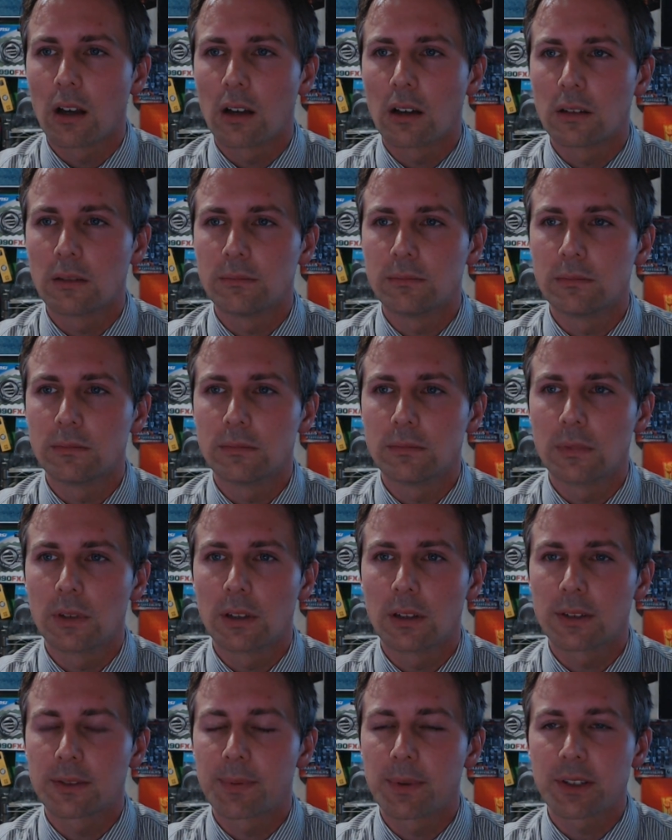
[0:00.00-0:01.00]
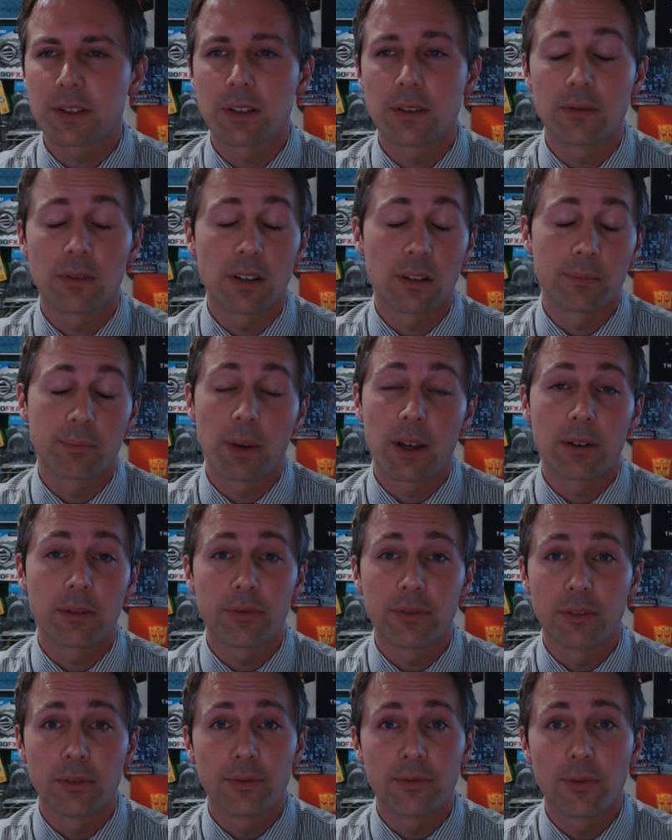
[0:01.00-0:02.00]
um, especially like
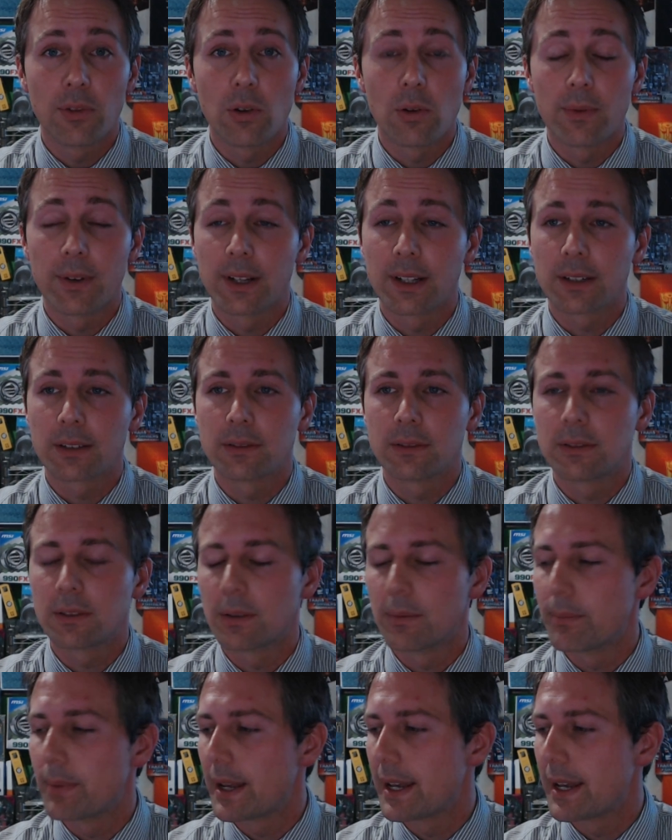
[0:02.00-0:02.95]
Battlefield 4 when I